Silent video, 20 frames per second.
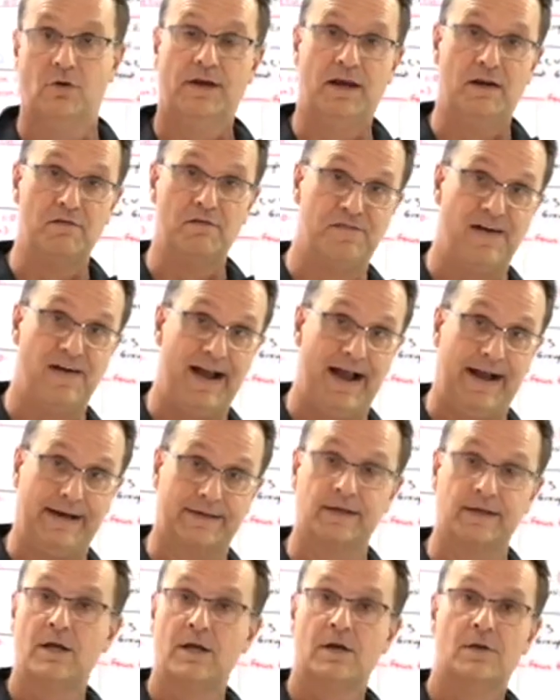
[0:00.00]
In
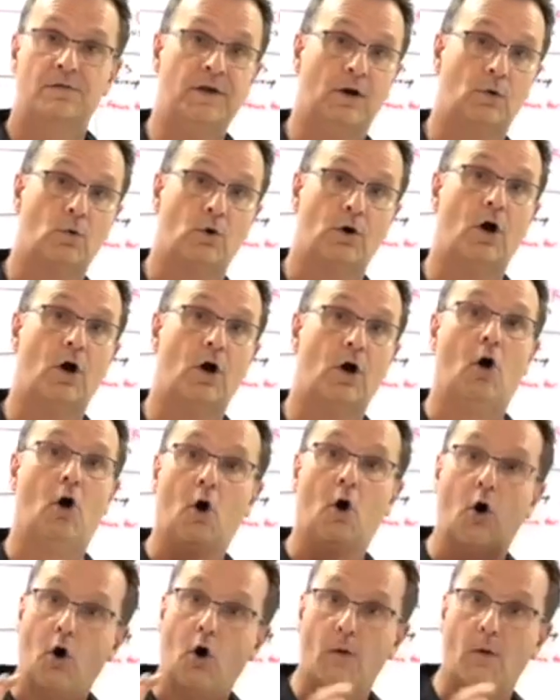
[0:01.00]
fact, there were a
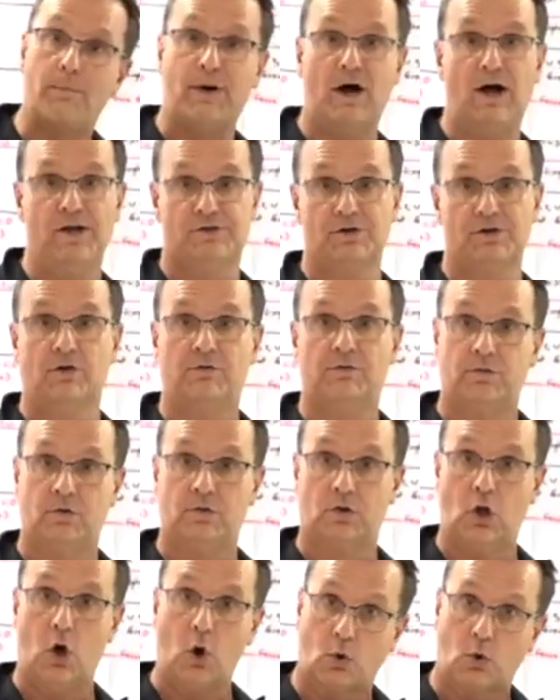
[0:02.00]
whole bunch of
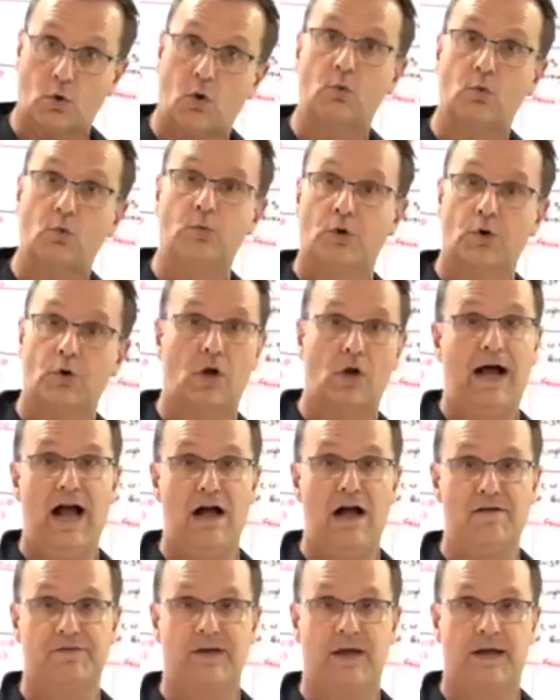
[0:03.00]
local rural
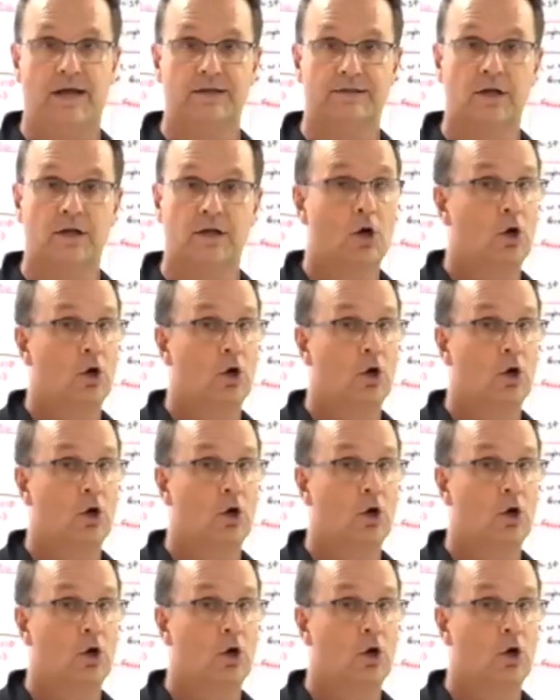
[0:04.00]
Afghans